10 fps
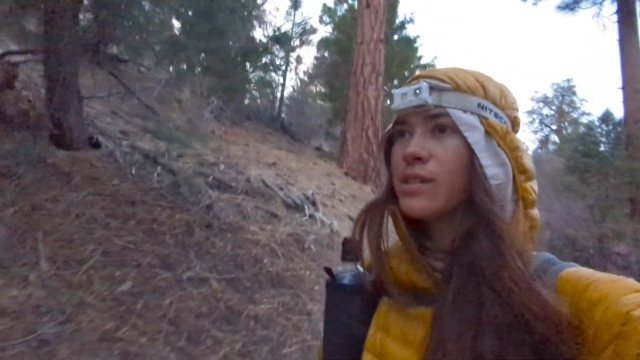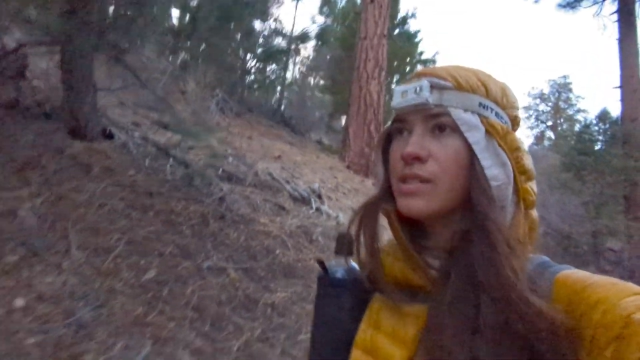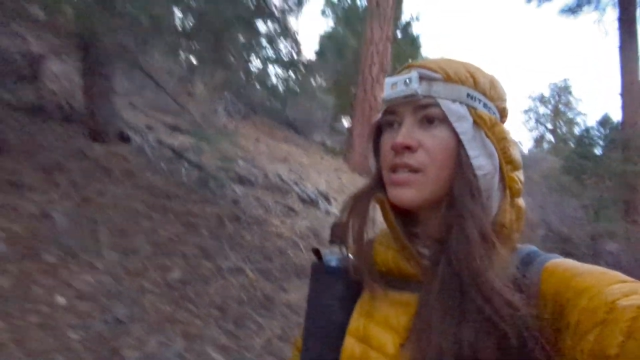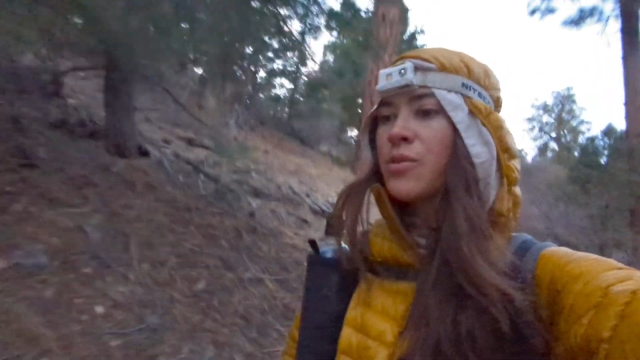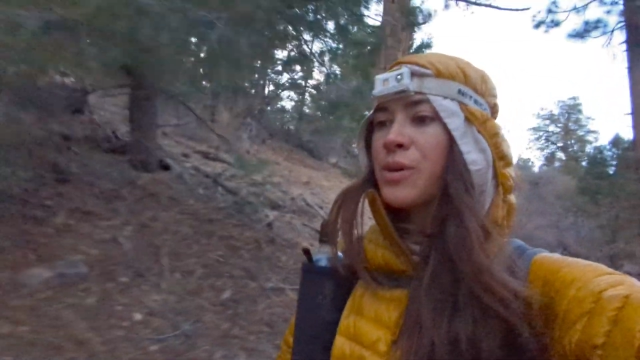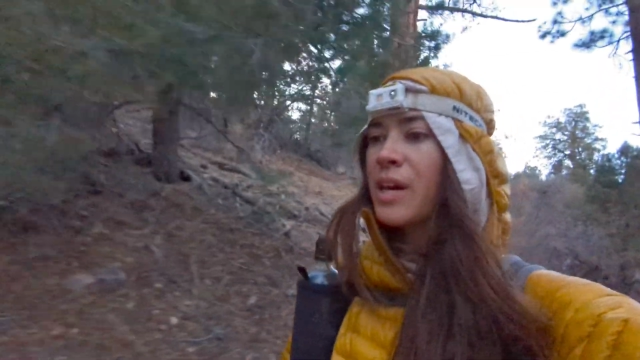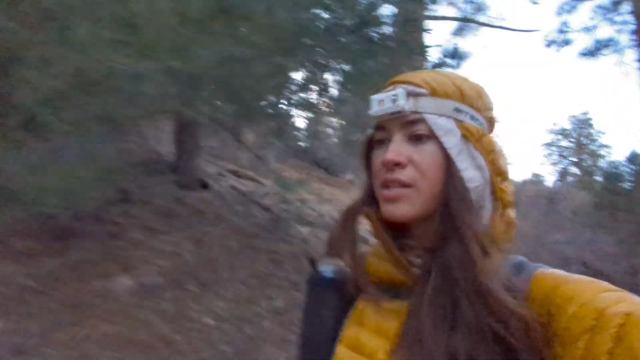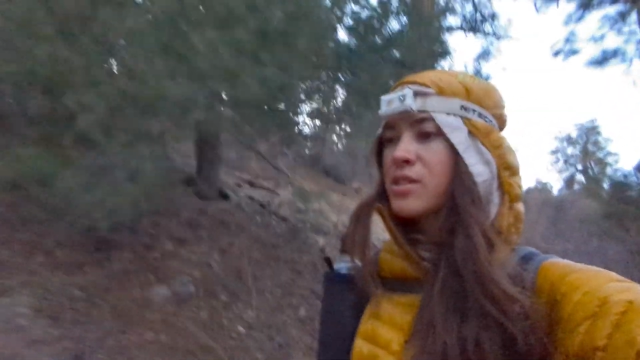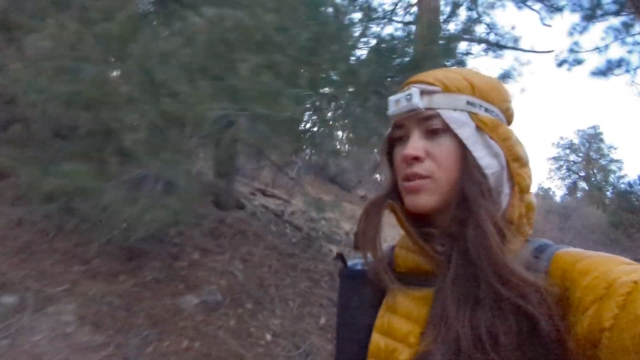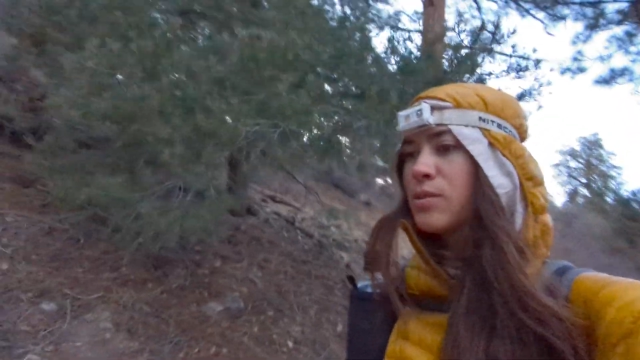until we get
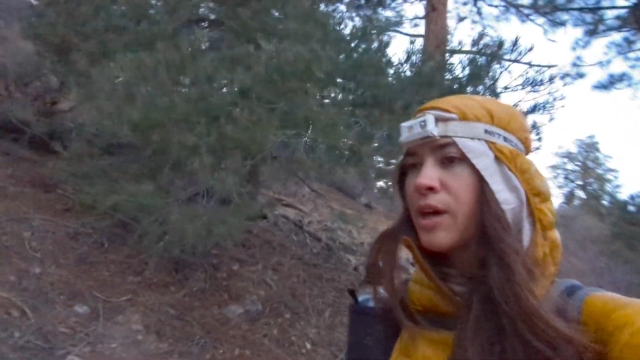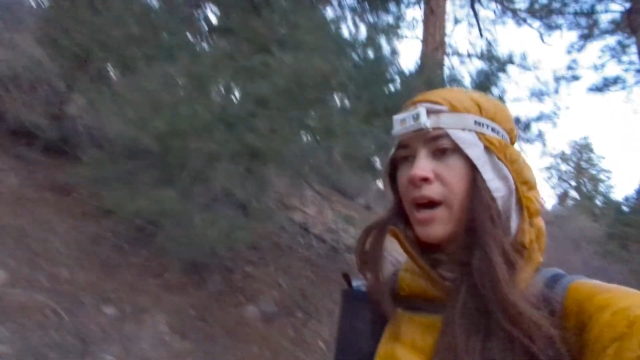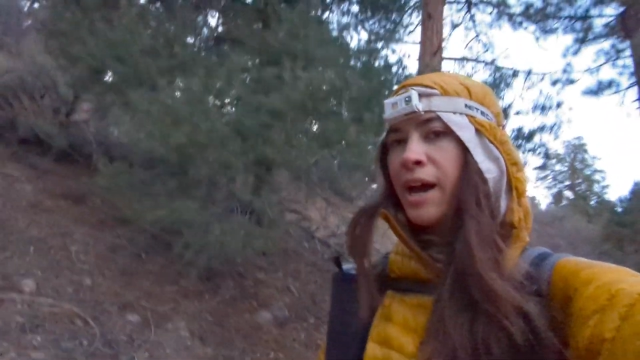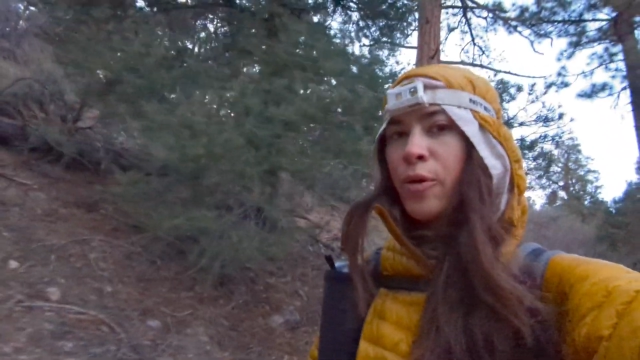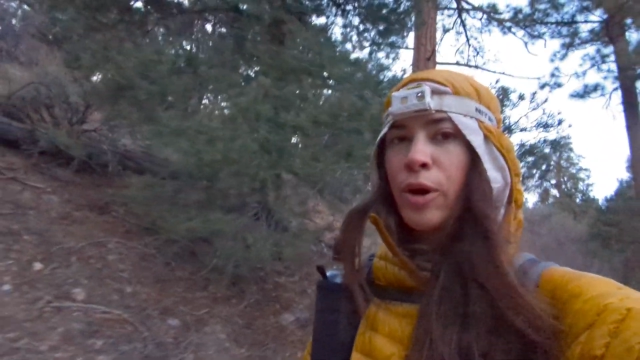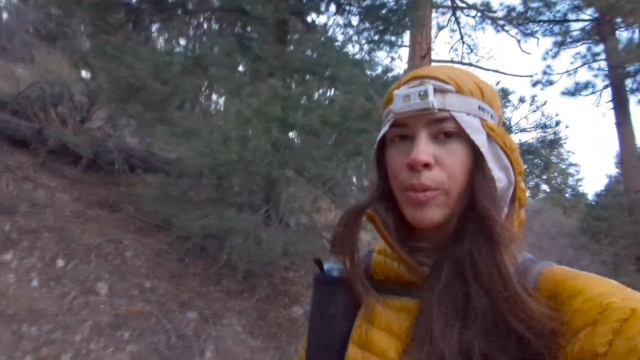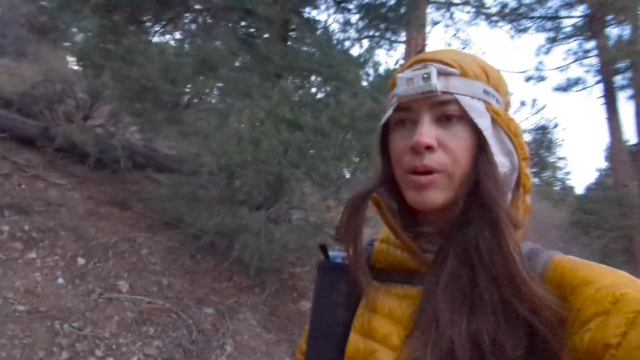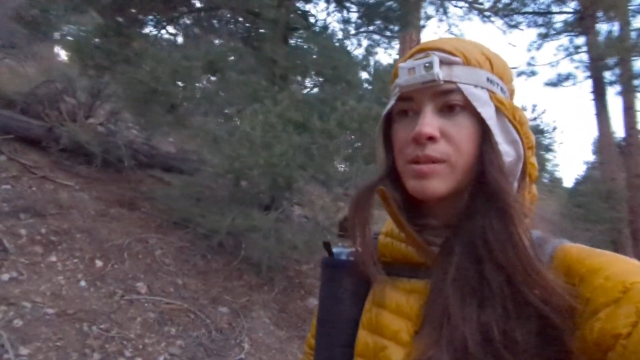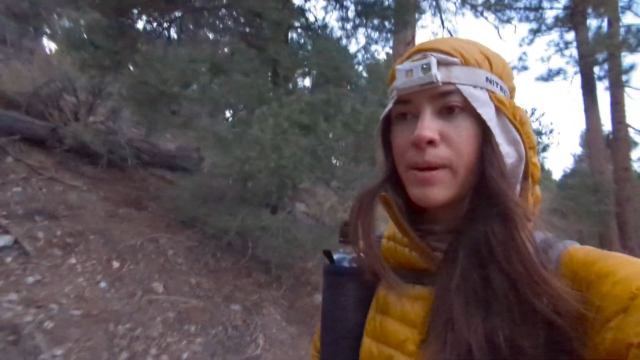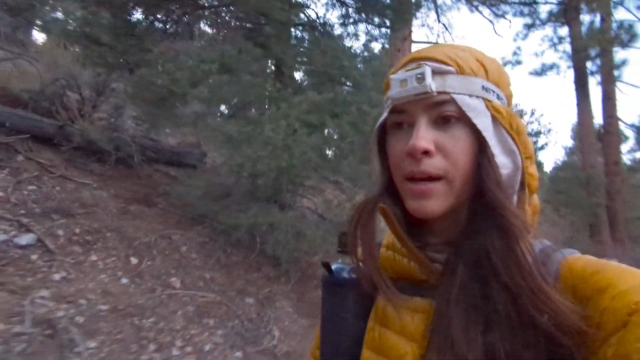to the highway where
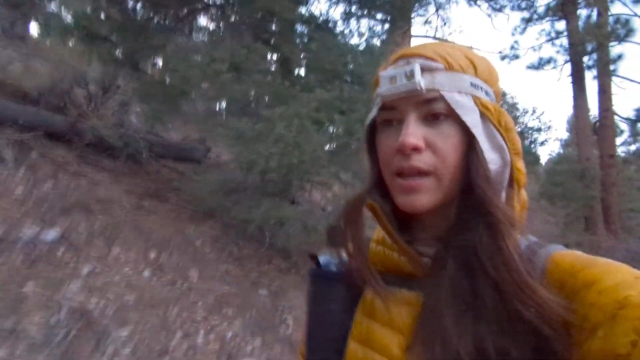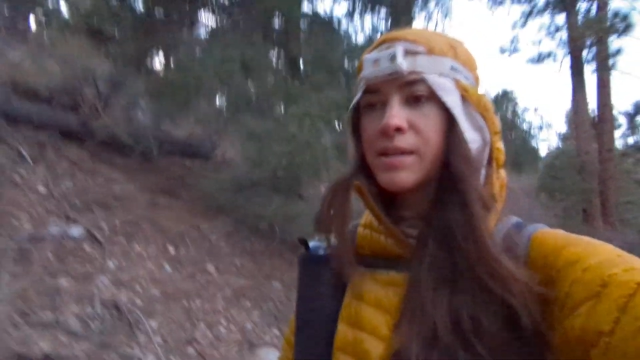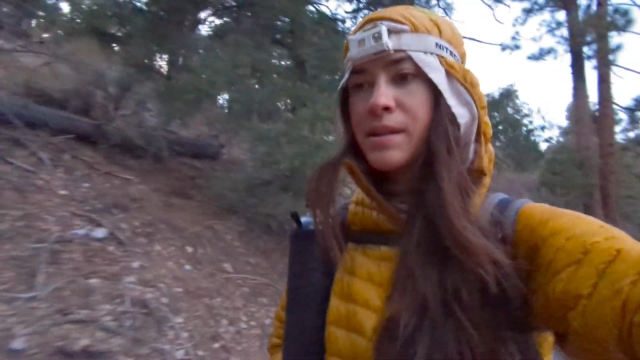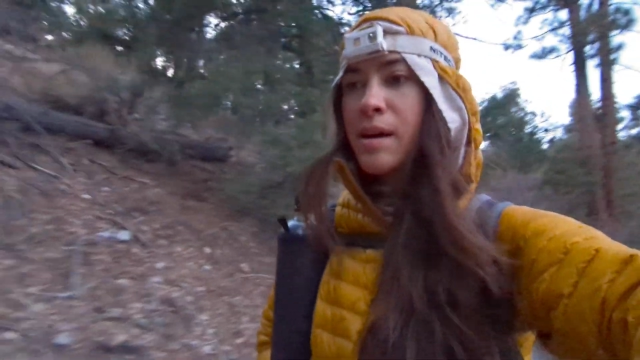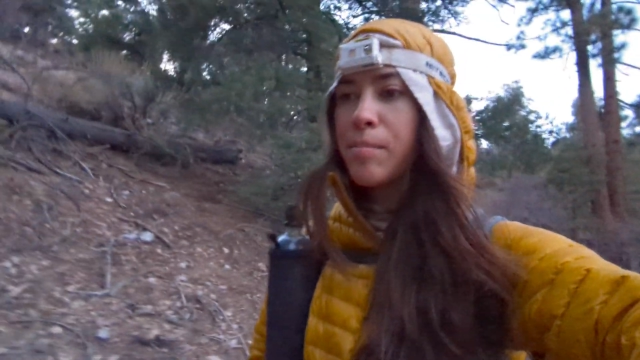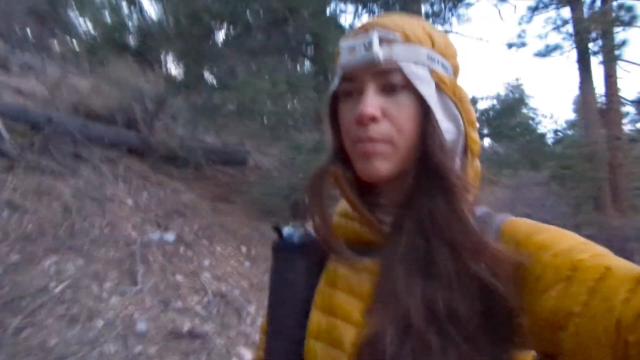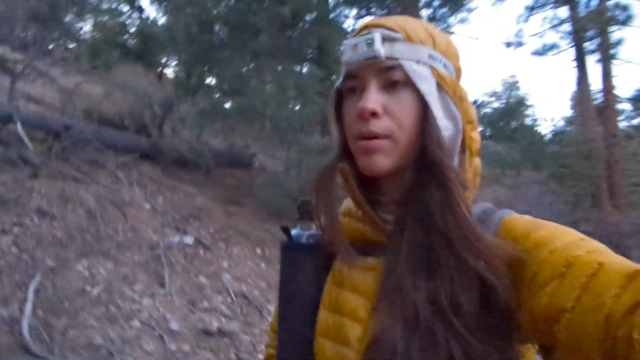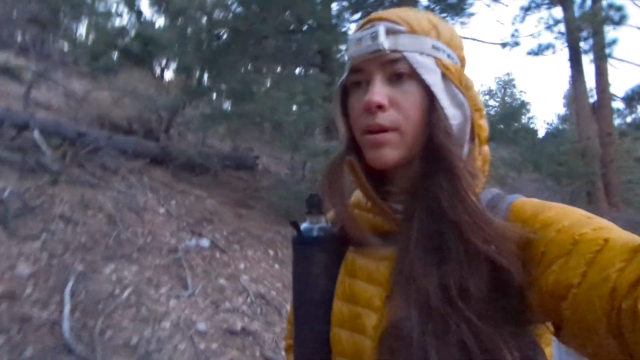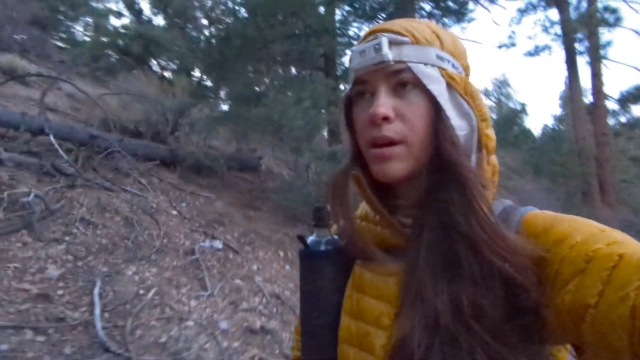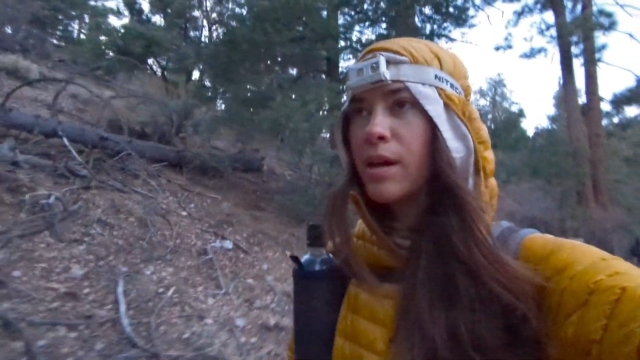he's picking us up,
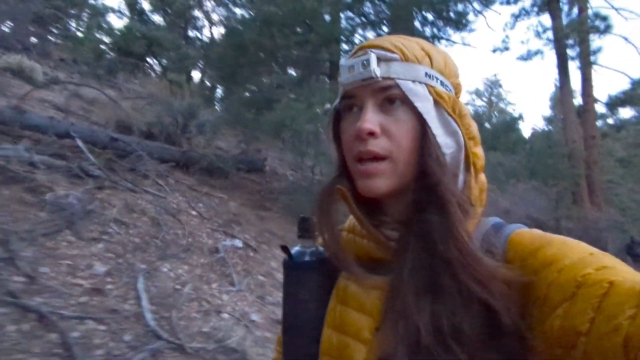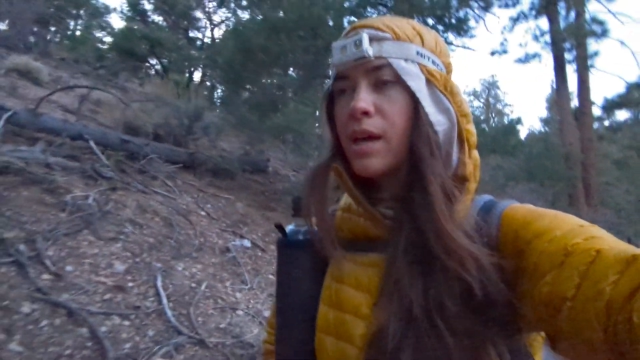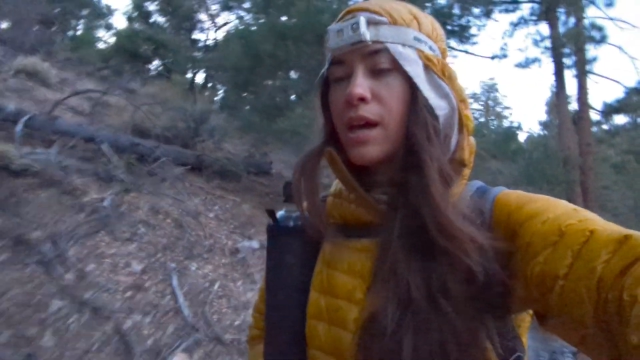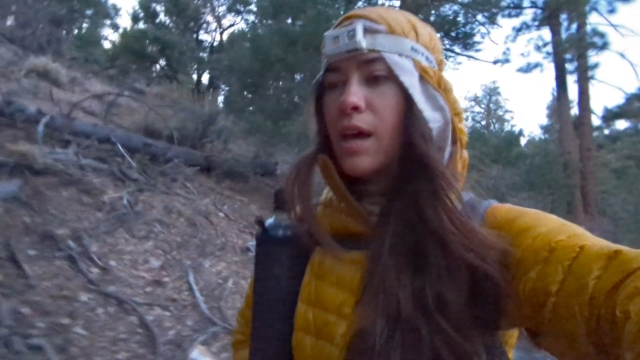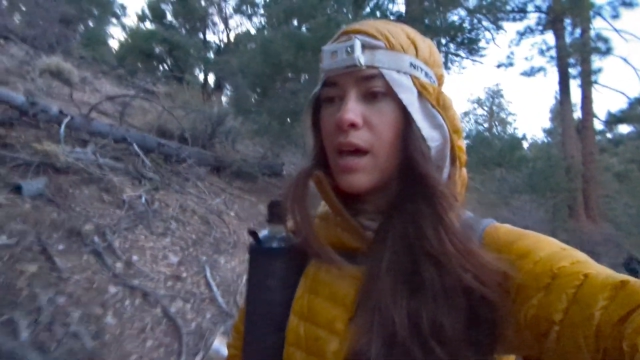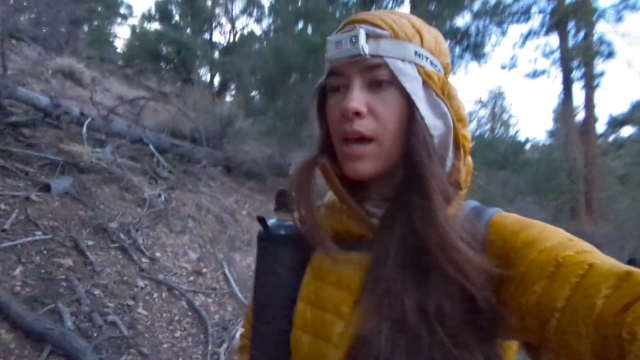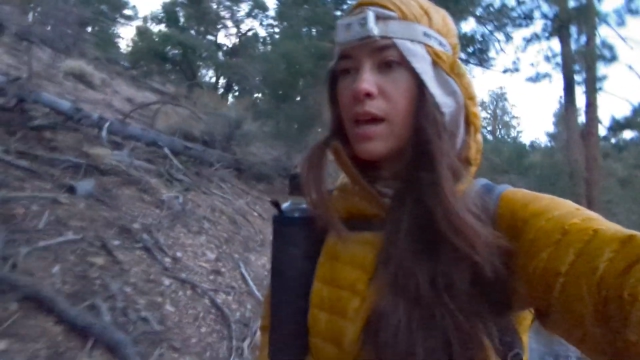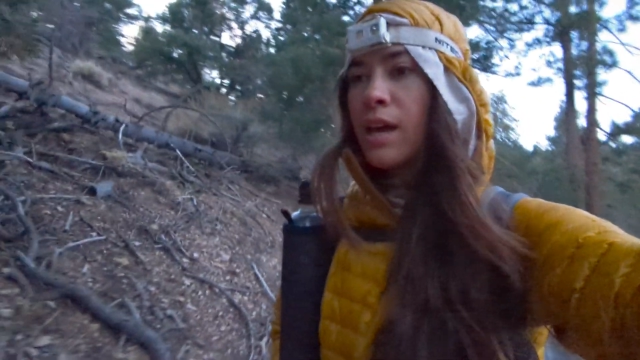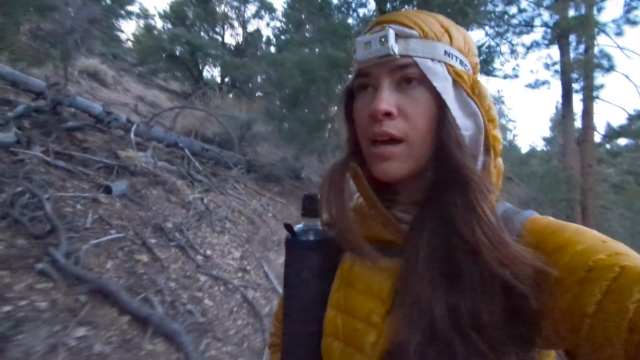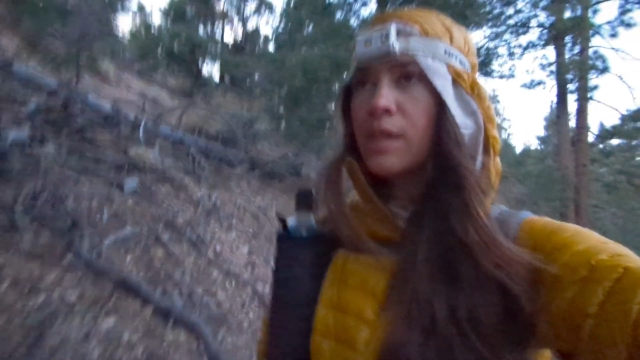
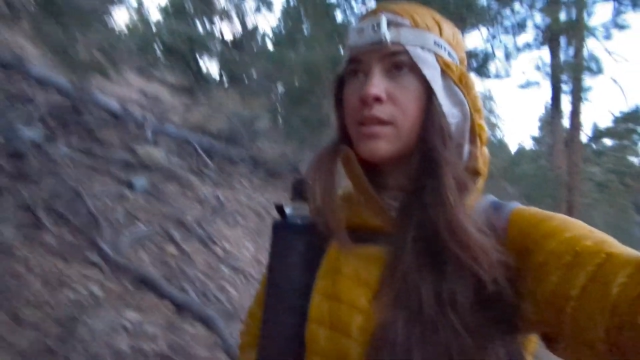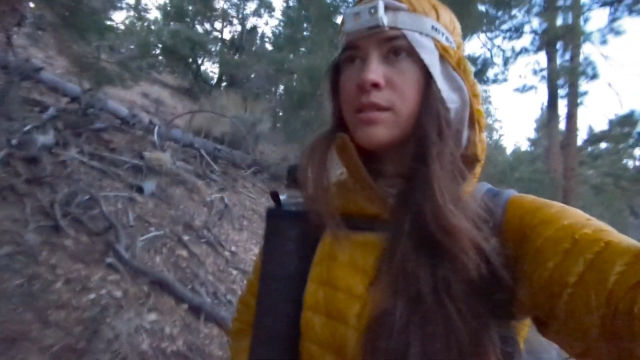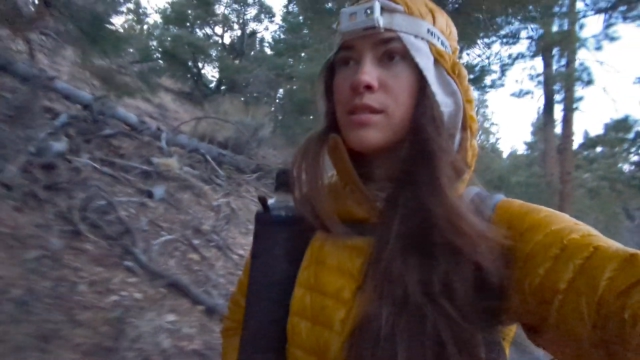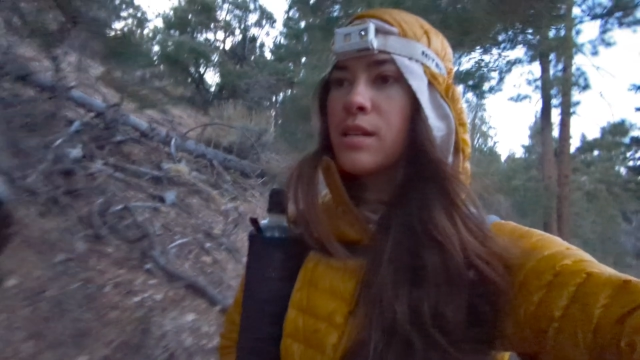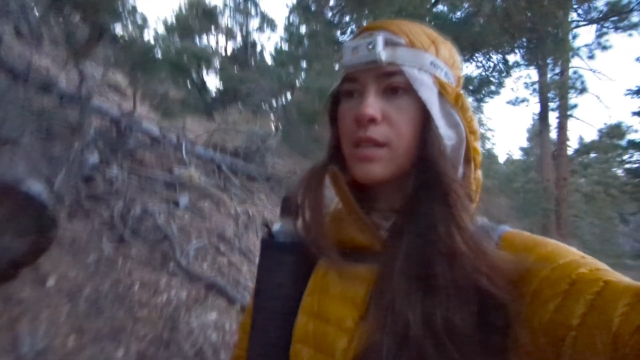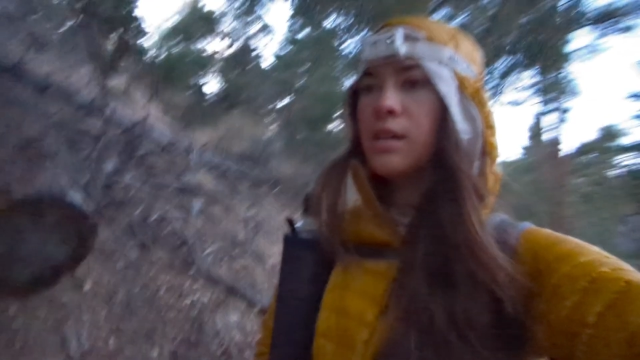and